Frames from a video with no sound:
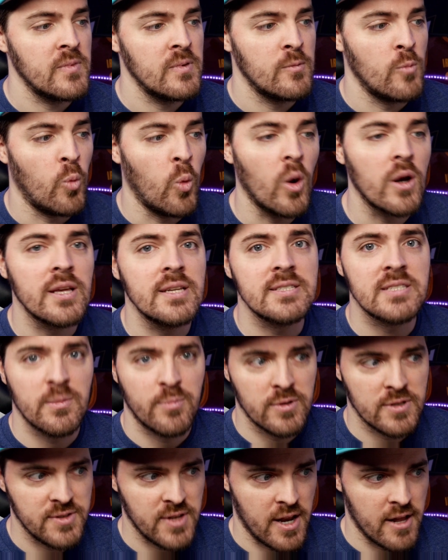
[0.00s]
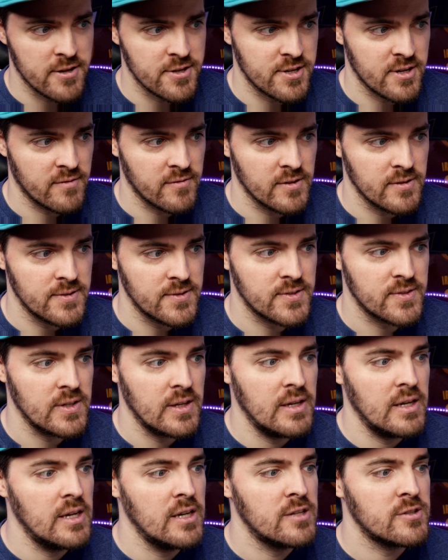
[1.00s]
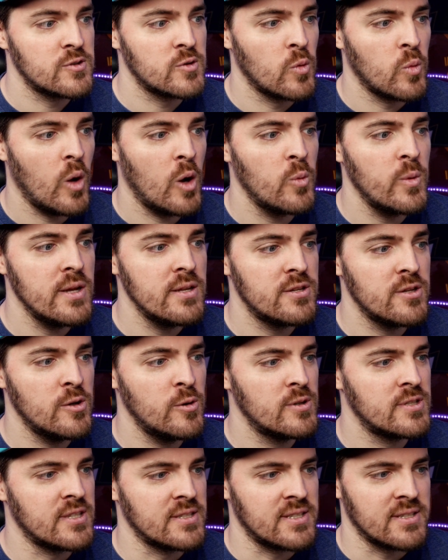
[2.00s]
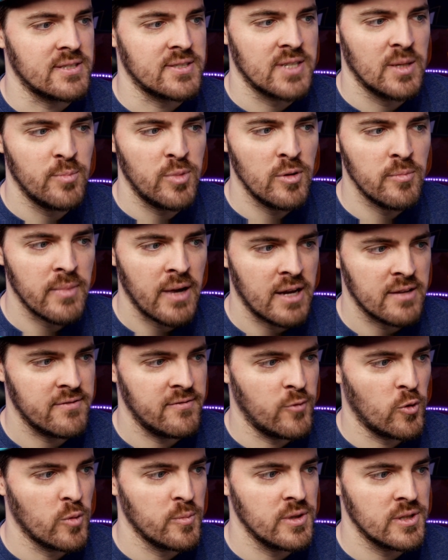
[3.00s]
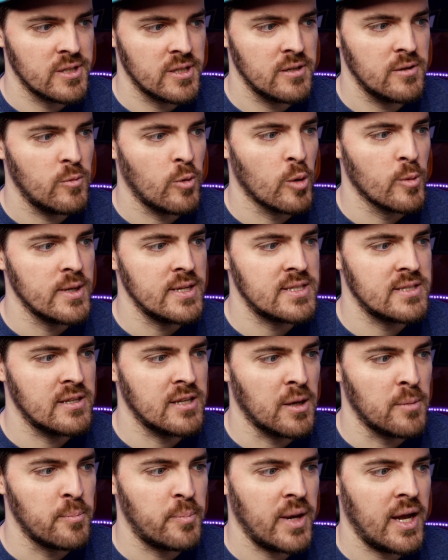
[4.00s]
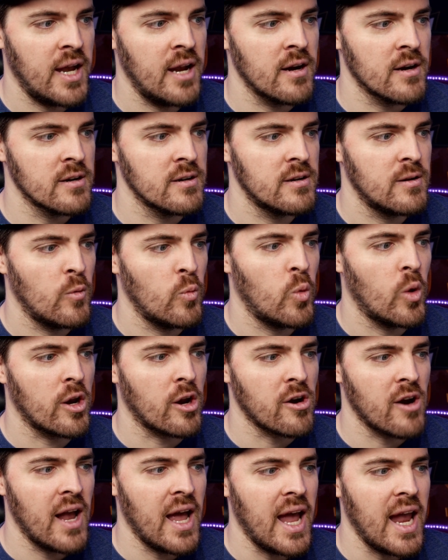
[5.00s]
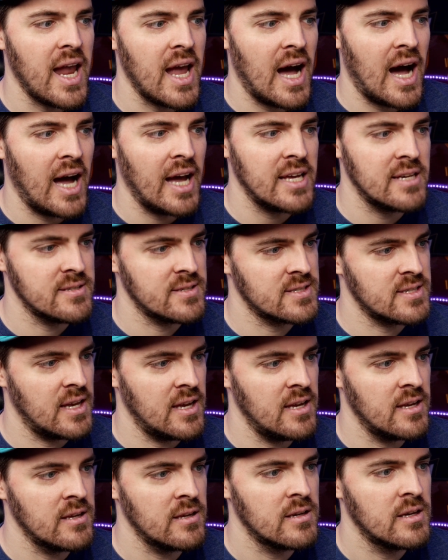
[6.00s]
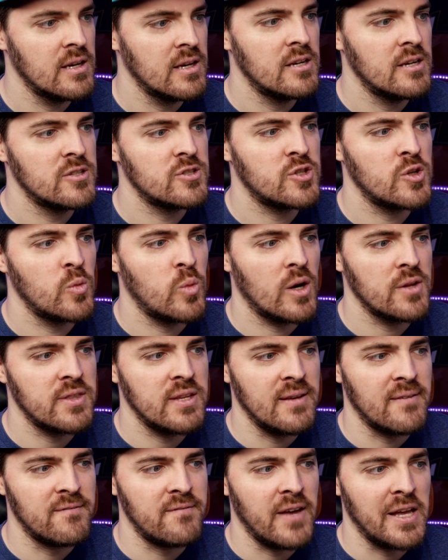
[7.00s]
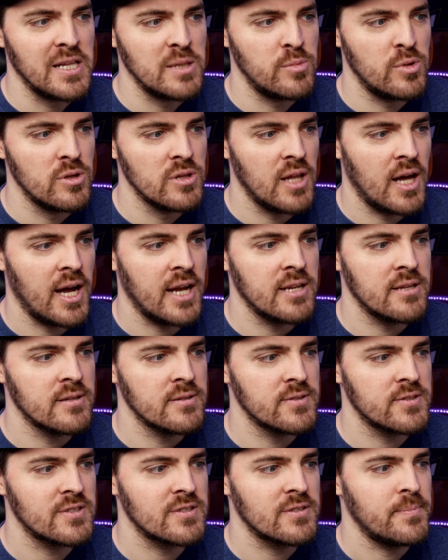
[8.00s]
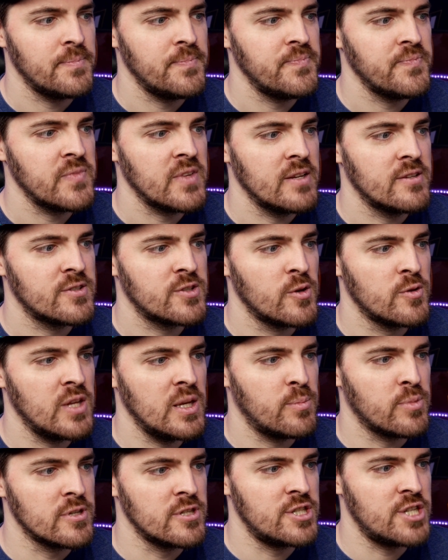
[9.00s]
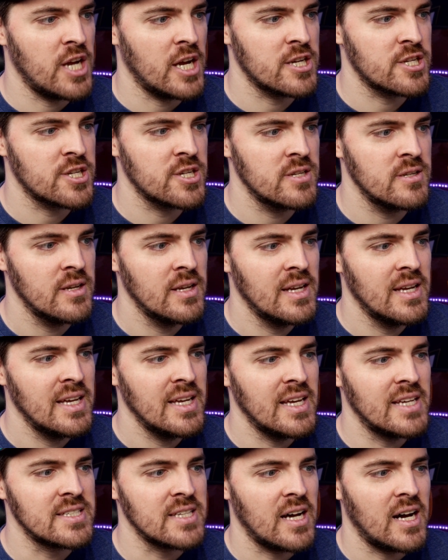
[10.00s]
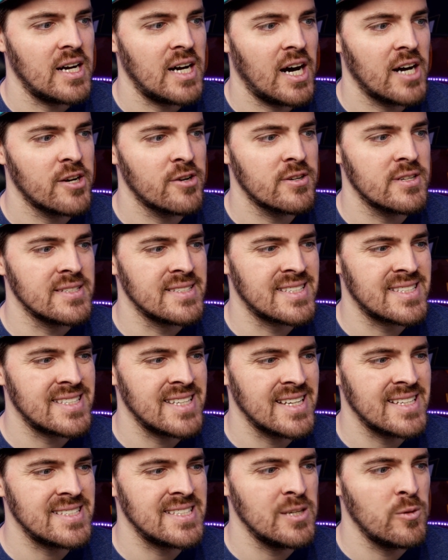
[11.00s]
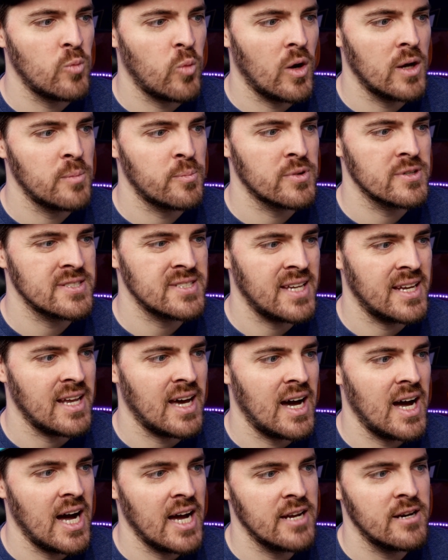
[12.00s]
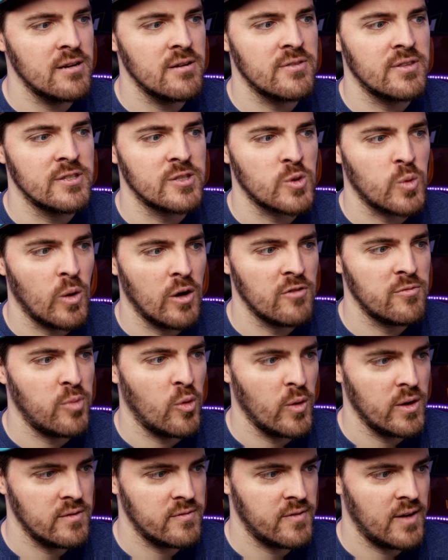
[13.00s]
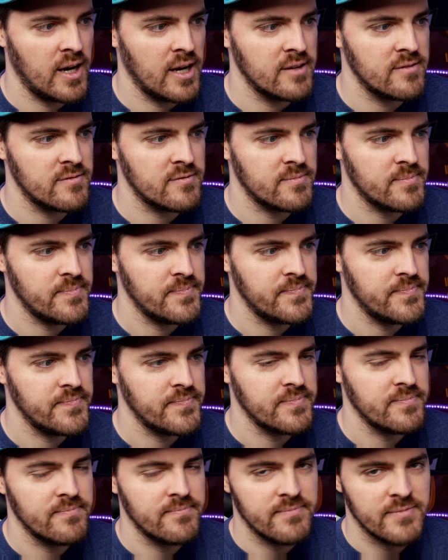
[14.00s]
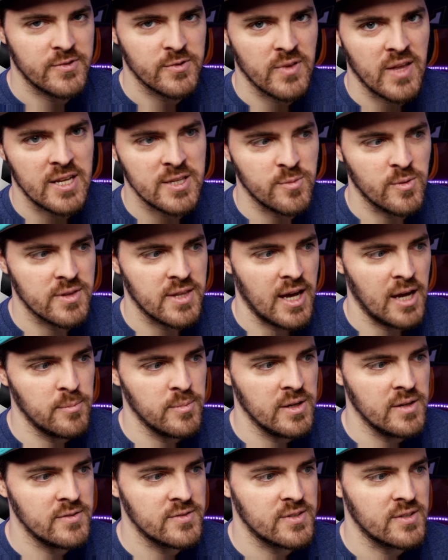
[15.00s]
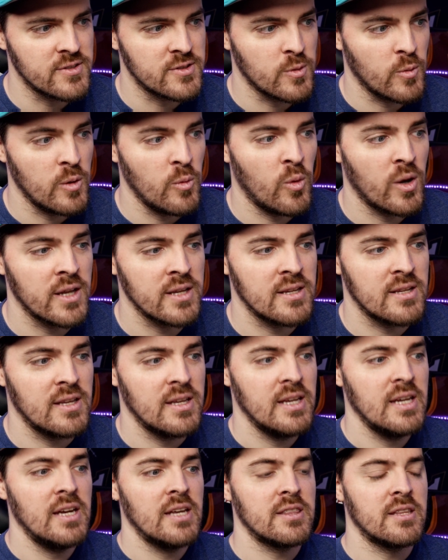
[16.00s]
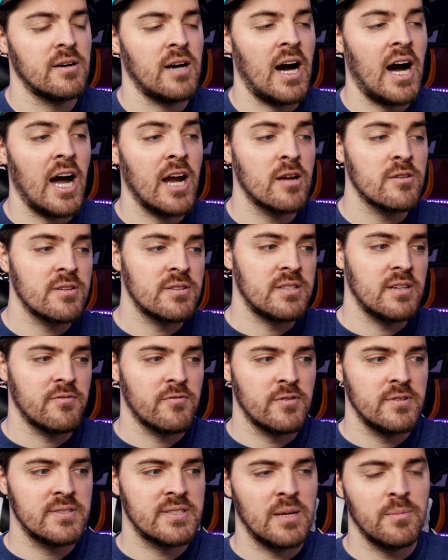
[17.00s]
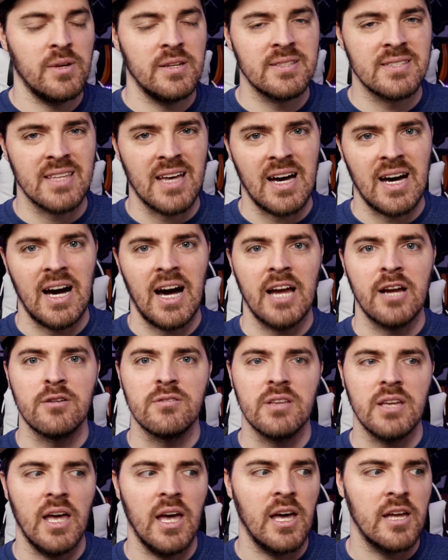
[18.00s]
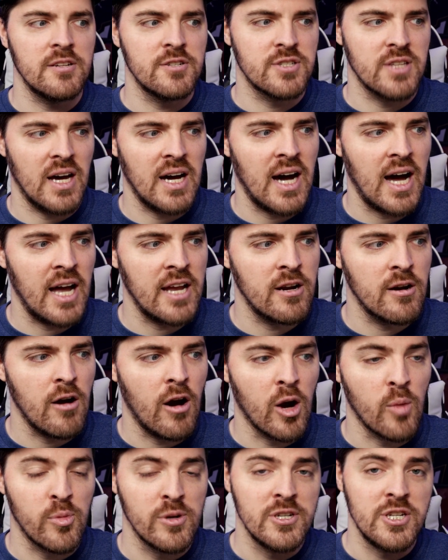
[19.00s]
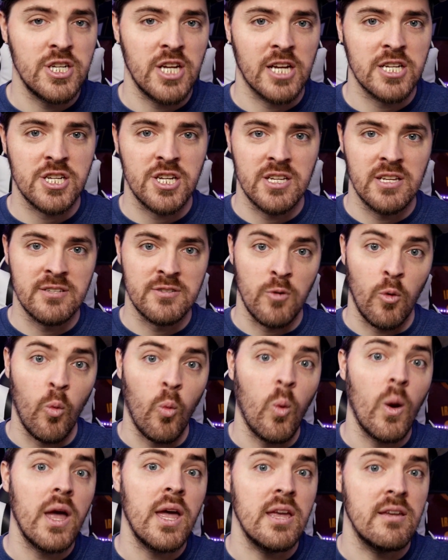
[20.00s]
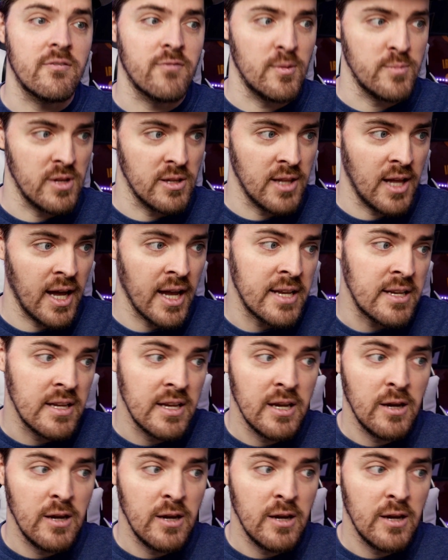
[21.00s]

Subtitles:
What is the percentage difference? So what we do is it's a simple math formula where we compare what our AI is saying to what the available line is. So the projection is 161% higher than 12.5. So that's what that means. And so we want to, the higher the difference, that means the higher the edge, the higher our projection is away from the line.